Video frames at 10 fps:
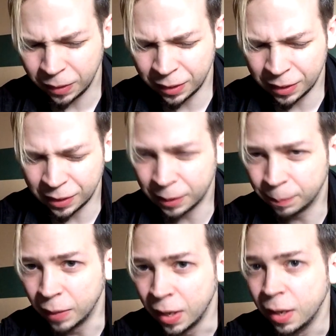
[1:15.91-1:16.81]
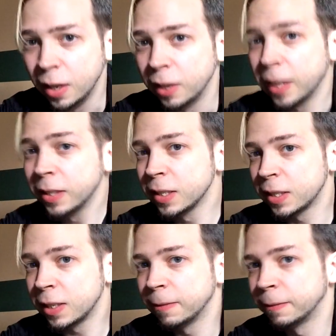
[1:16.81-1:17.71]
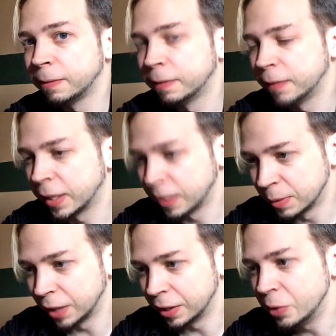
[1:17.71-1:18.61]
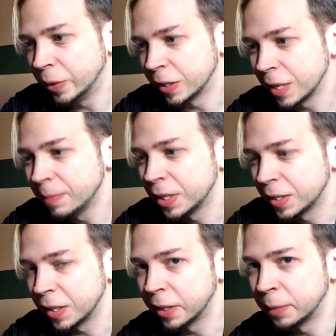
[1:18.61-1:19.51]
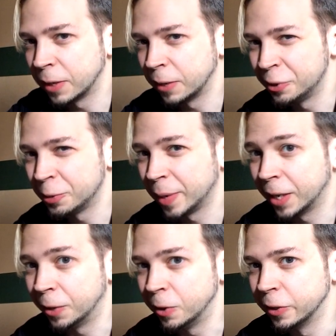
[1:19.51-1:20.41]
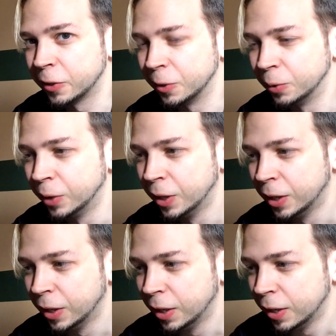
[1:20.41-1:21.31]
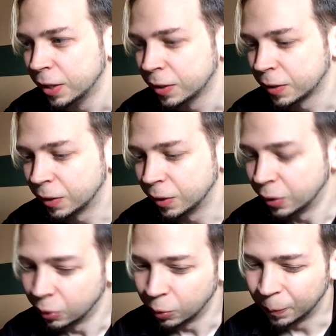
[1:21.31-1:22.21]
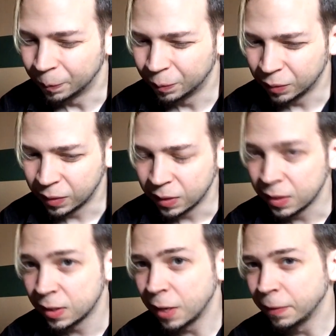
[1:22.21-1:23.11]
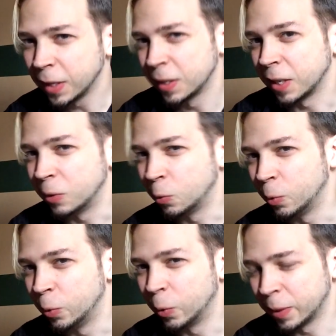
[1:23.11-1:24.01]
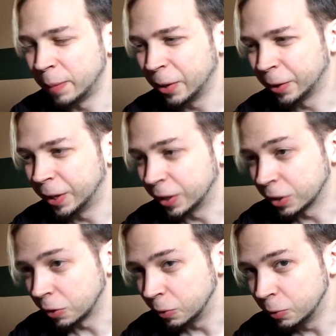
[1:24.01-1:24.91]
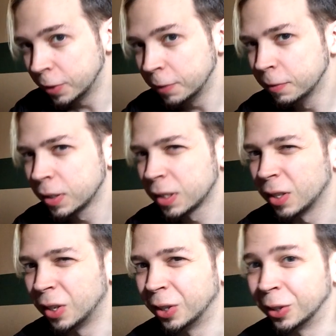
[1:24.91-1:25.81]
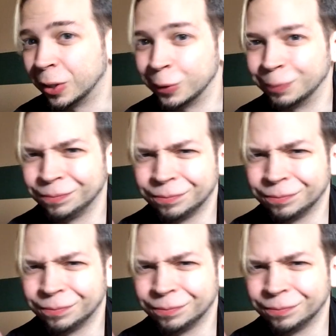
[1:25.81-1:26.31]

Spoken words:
a lot of the stuff that comes out in the U.S. obviously comes out in Japan also. So, stuff that's, like, North American exclusives are